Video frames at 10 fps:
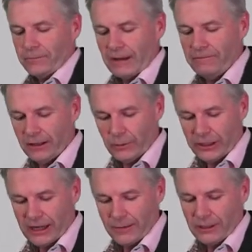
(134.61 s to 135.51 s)
a fellow by
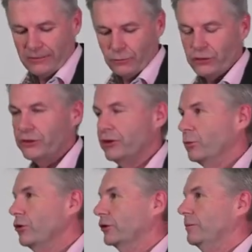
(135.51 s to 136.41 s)
the name of Neville Turner
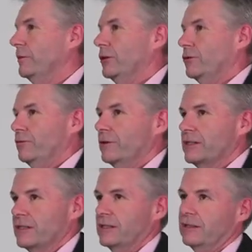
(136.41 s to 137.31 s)
worked in medical
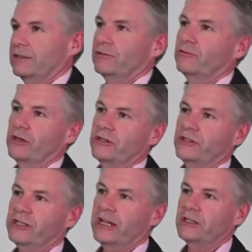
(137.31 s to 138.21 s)
physics in
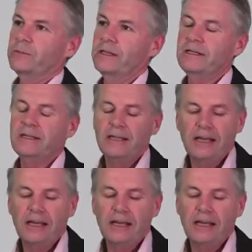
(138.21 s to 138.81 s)
Christchurch DHB.